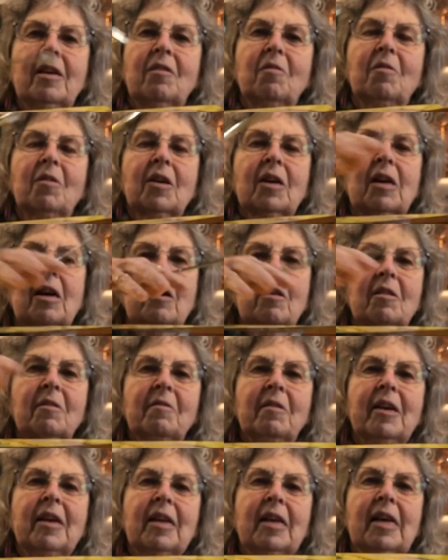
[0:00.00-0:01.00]
or color
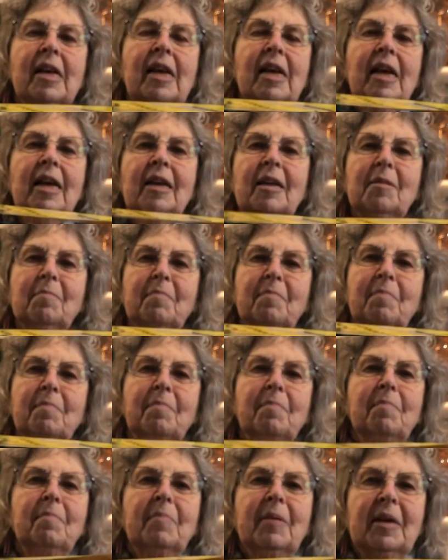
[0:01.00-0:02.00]
it, and it
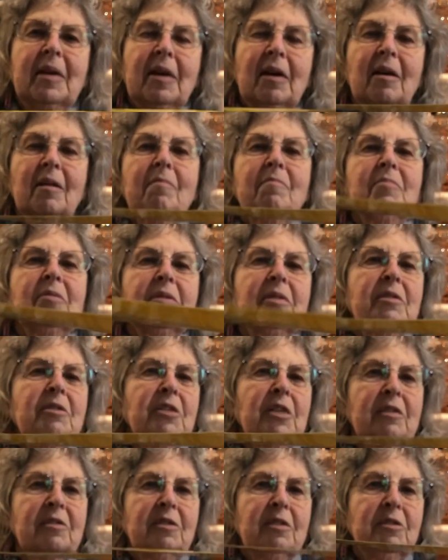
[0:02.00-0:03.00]
becomes
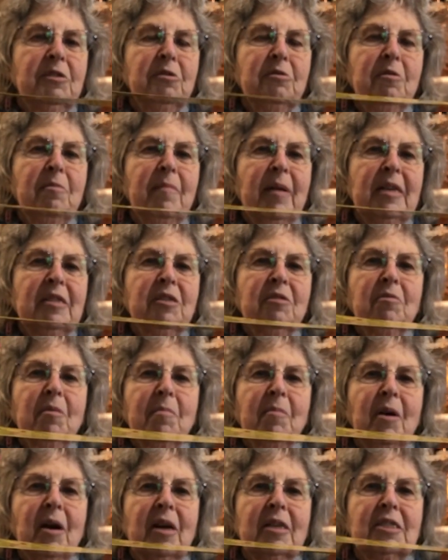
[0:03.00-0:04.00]
just a two-dimensional
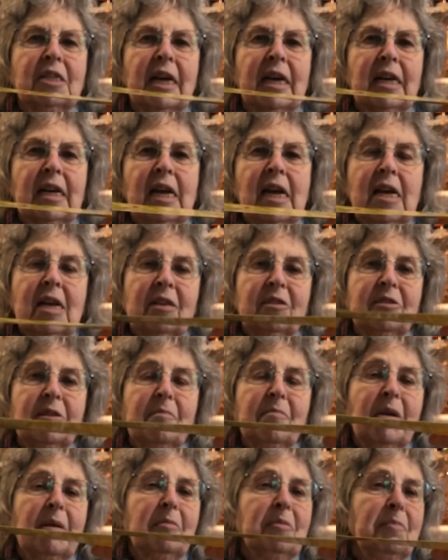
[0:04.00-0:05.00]
project.
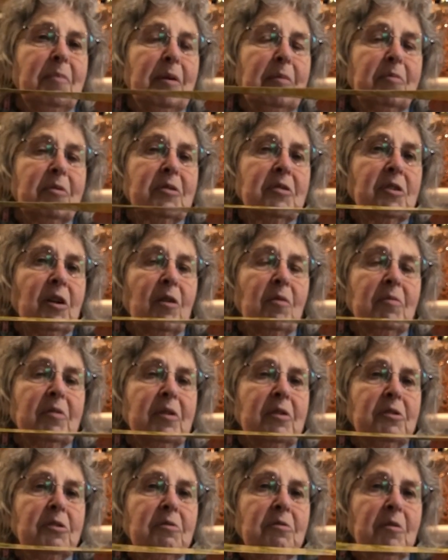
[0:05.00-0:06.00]
Sometimes people start with a
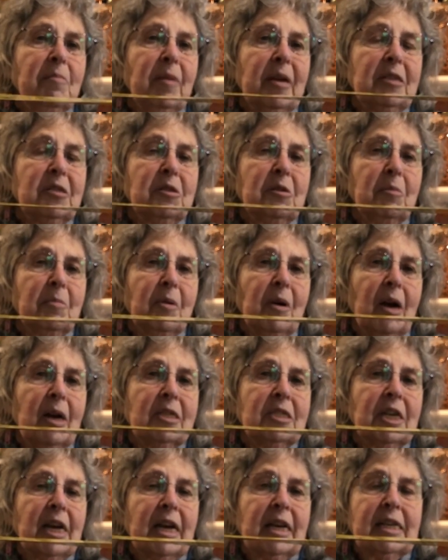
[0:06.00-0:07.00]
two-dimensional
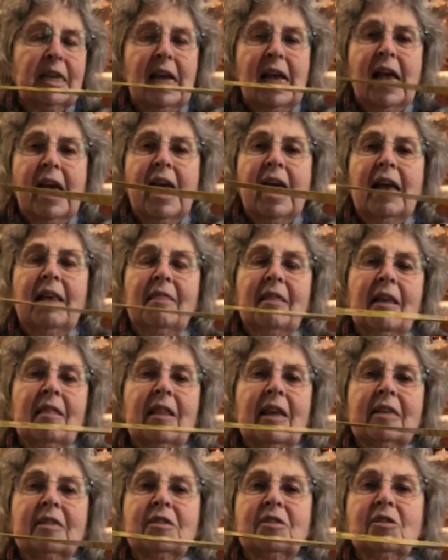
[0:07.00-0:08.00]
project, and then
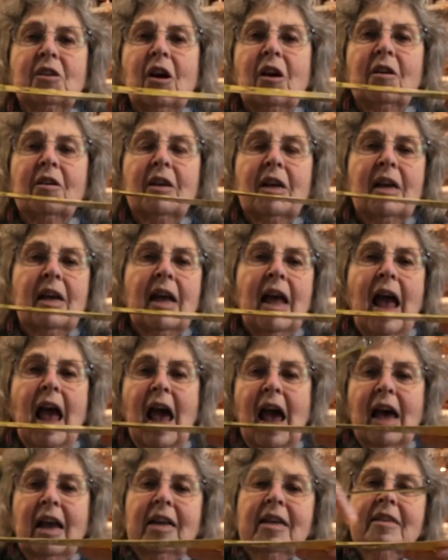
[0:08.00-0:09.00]
they start
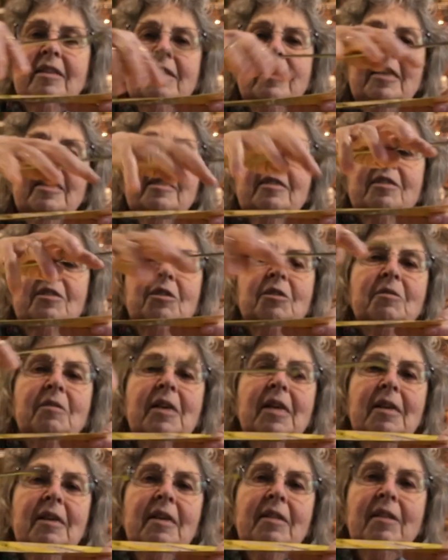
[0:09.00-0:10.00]
adding things to
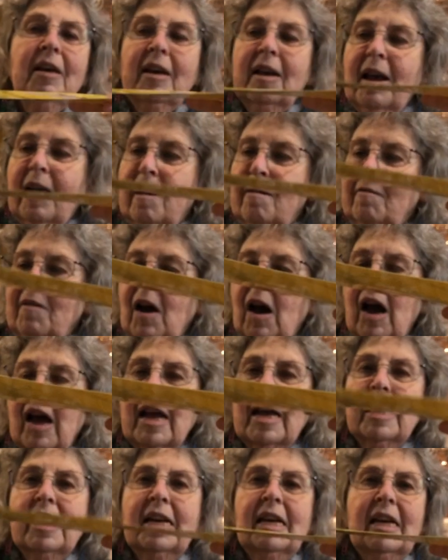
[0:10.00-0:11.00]
it that have
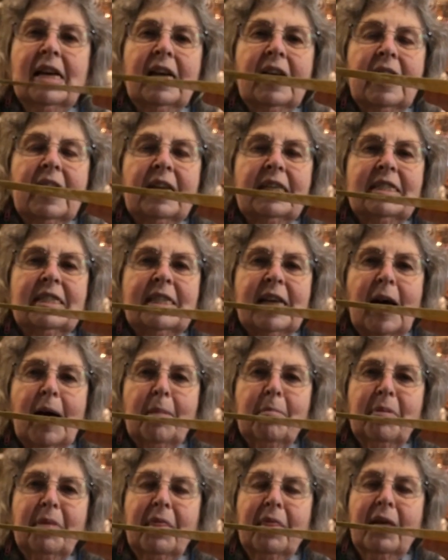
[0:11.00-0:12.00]
height and
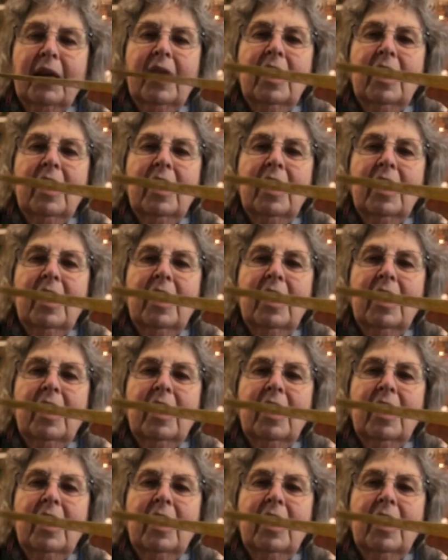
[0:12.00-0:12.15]
depth,